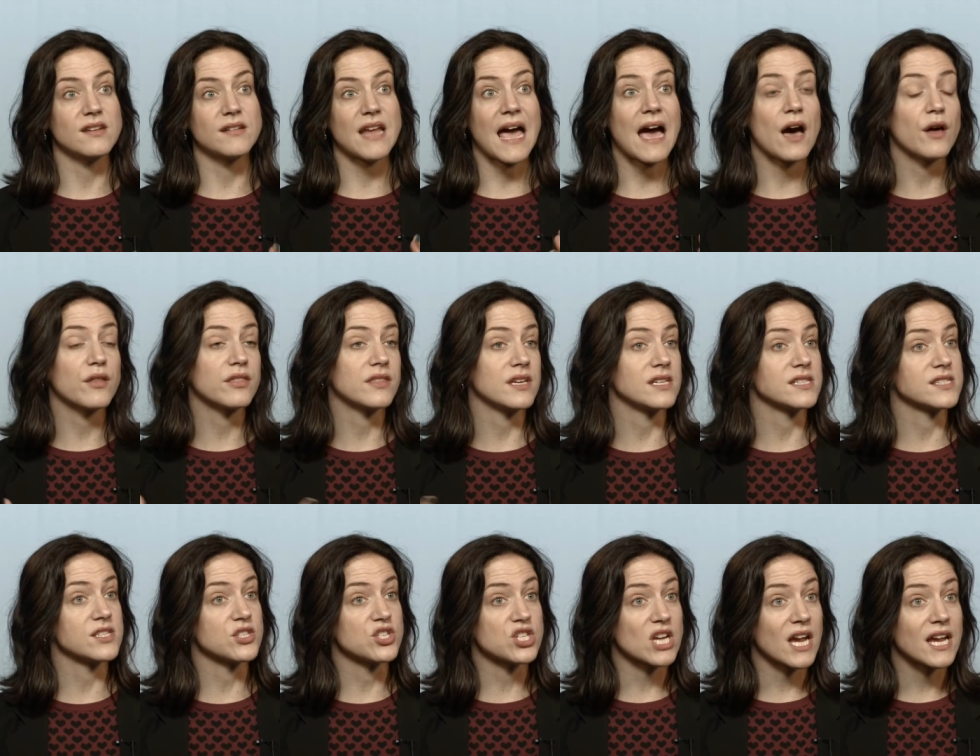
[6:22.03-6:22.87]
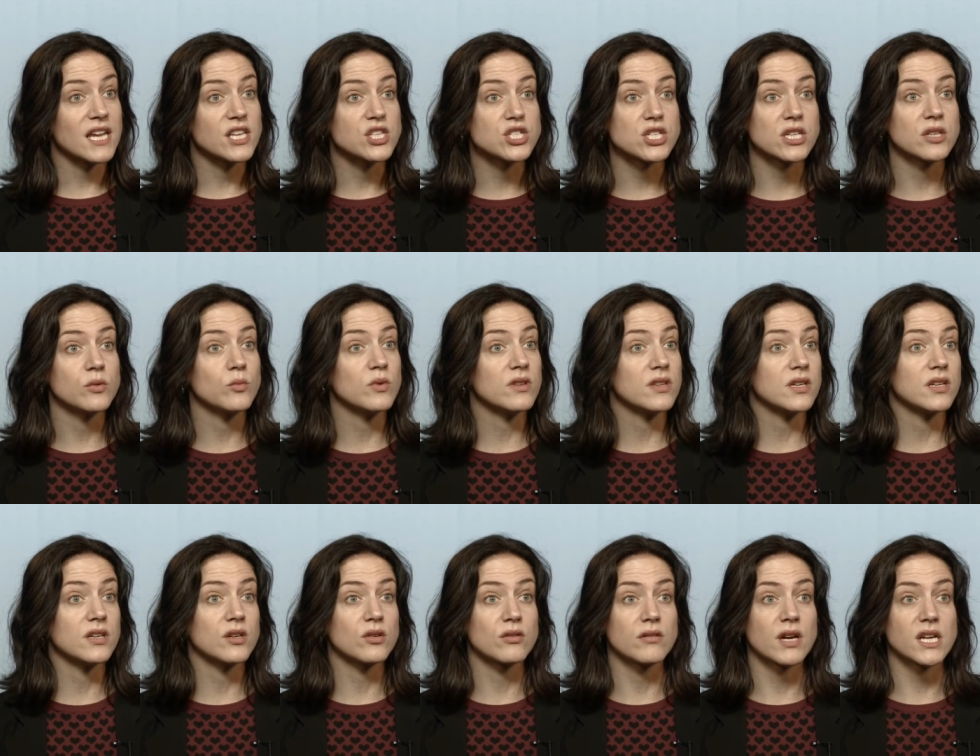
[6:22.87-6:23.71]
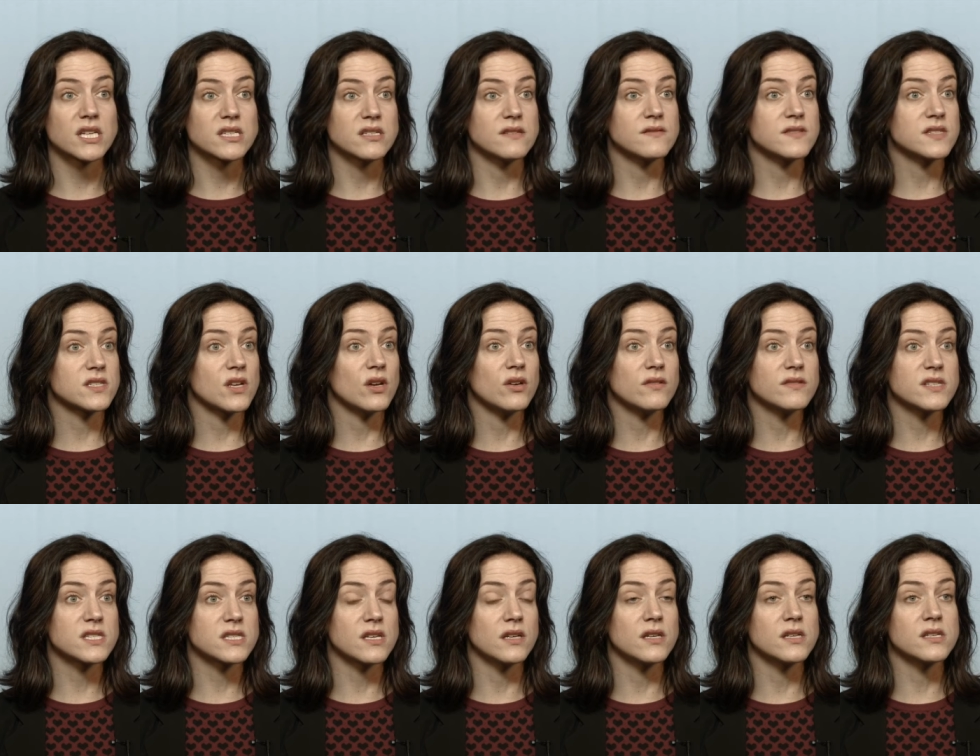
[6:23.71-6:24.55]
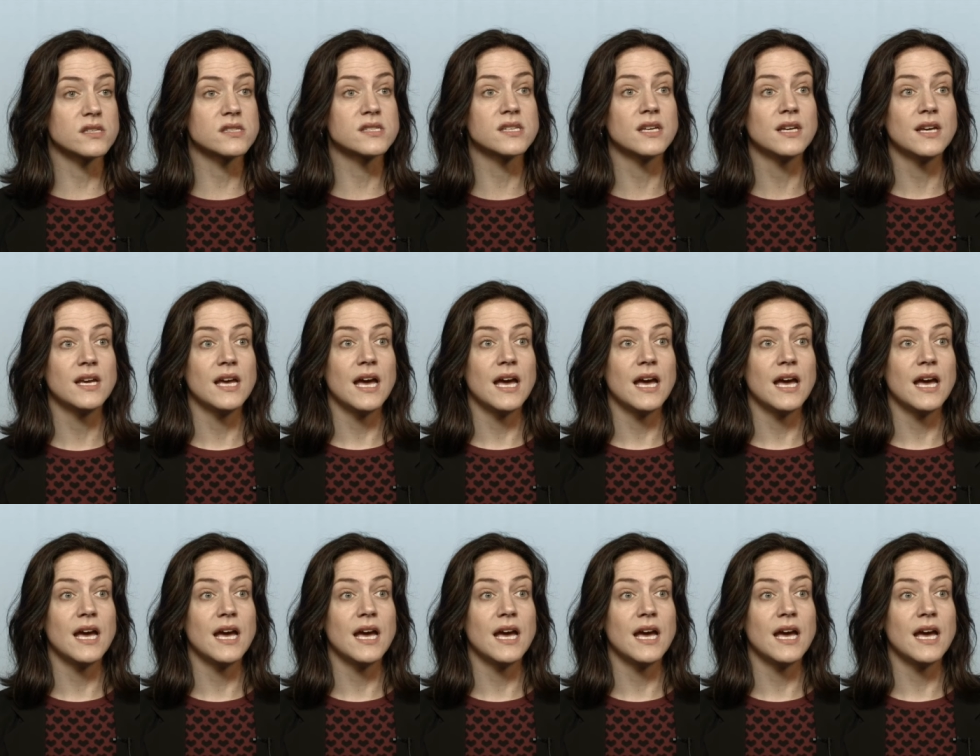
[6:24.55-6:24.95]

how things are changing within corrective services.